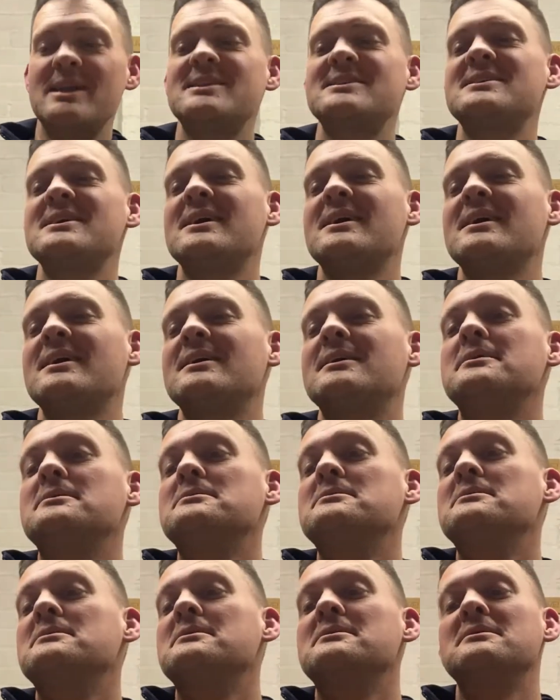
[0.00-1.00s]
It's a,
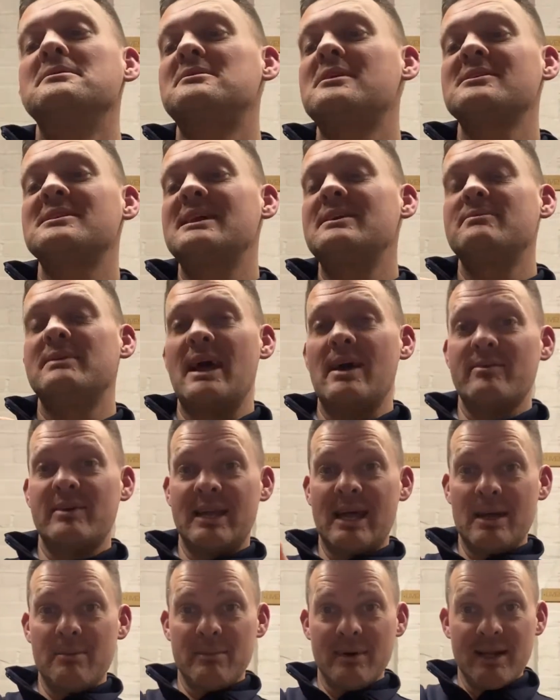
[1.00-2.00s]
doesn't even have a
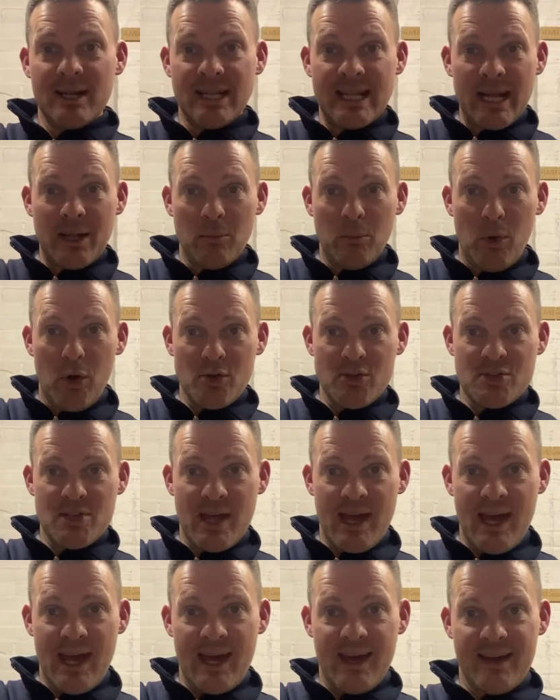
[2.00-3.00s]
name. Little watch
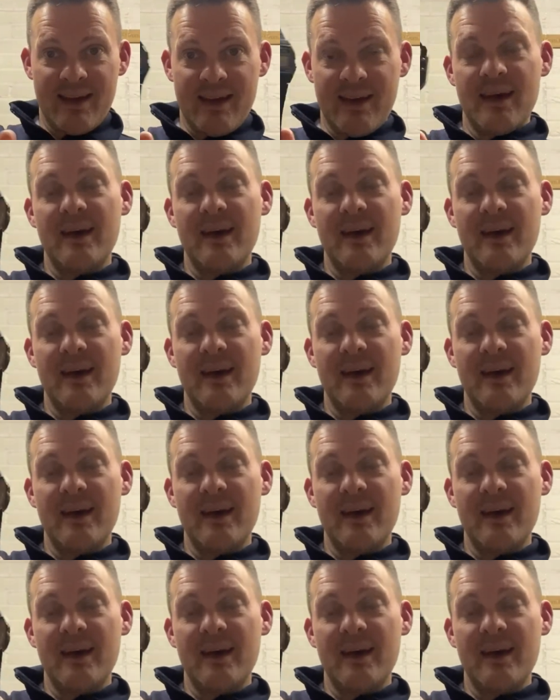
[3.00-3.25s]
there.